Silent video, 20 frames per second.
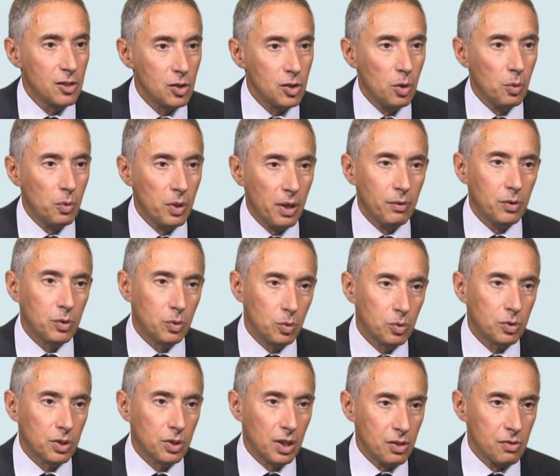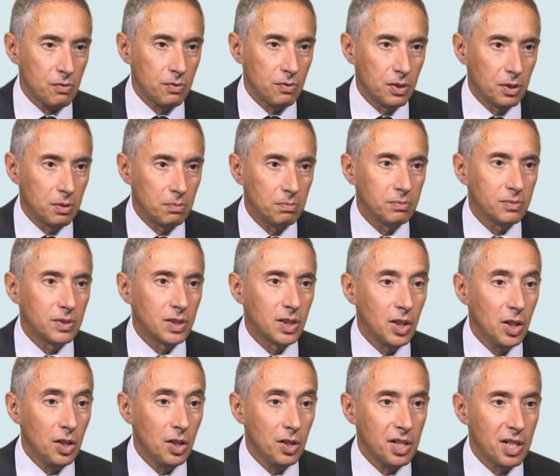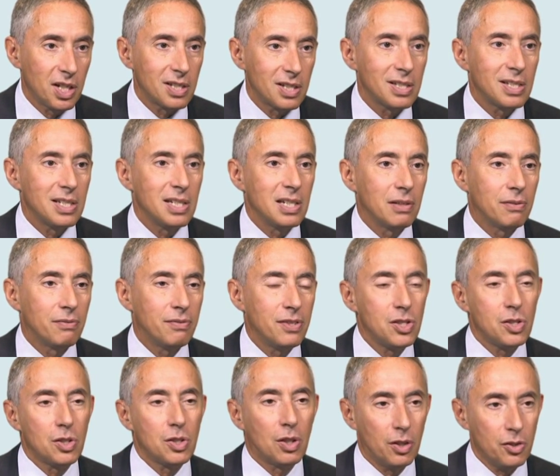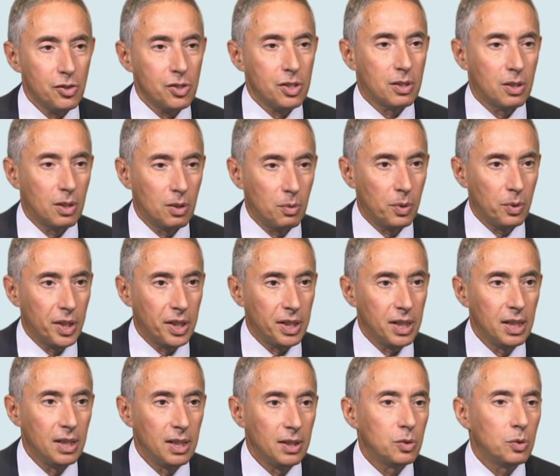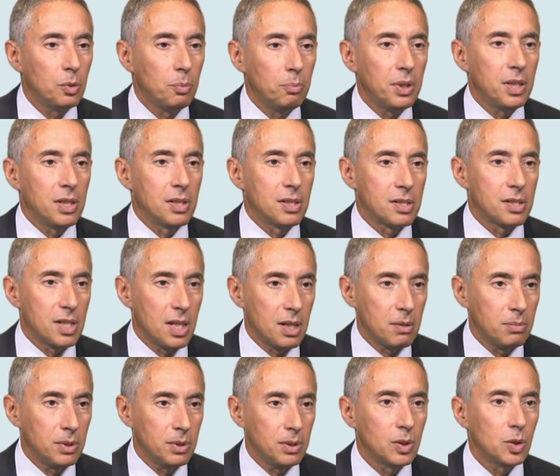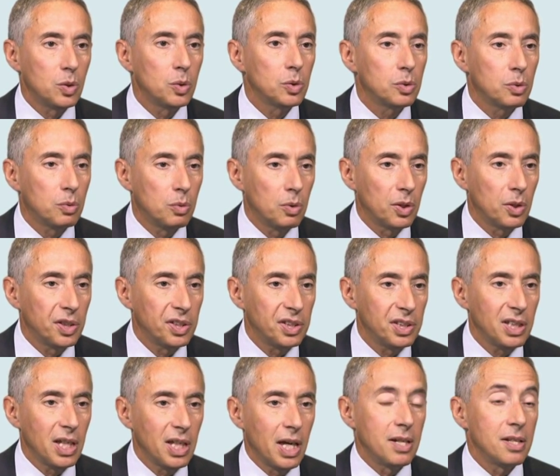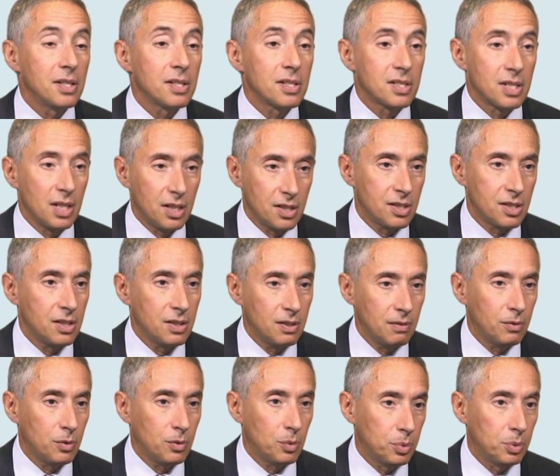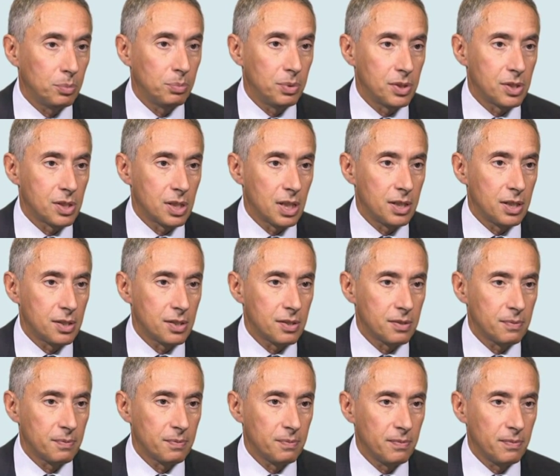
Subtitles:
So we have to transform corneas in a physiological way to be stable, good quality, and insensitive to pupil size.